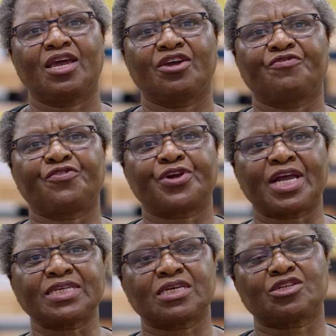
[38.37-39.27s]
And for
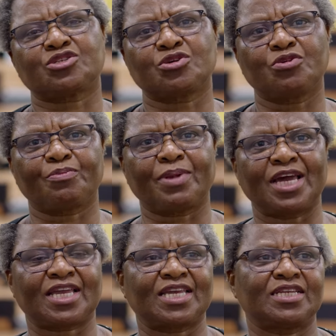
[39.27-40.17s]
us at Seoul
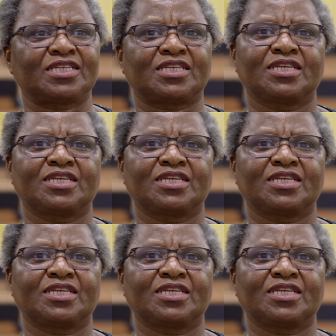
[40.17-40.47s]
Plaatje,